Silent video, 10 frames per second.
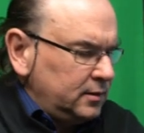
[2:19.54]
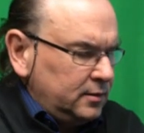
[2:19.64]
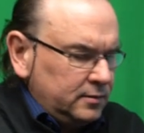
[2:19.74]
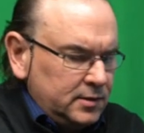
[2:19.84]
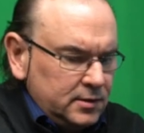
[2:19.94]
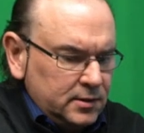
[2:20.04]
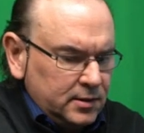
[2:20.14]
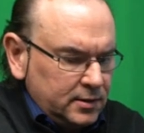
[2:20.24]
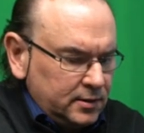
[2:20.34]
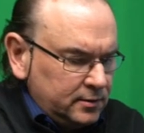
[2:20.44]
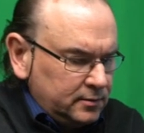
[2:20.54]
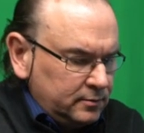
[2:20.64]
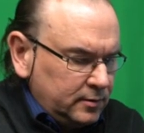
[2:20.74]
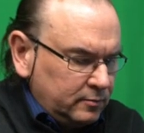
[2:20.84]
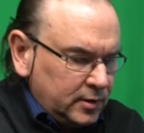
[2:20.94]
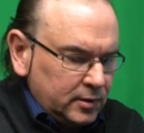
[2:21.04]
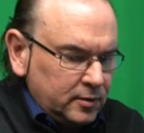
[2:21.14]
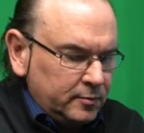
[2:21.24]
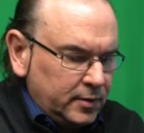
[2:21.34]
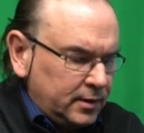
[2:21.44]
this is a
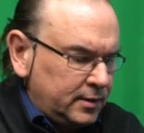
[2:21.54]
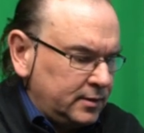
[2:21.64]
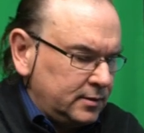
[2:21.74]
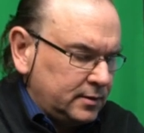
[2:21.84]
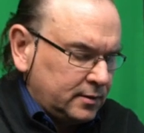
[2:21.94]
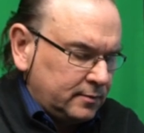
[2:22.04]
combined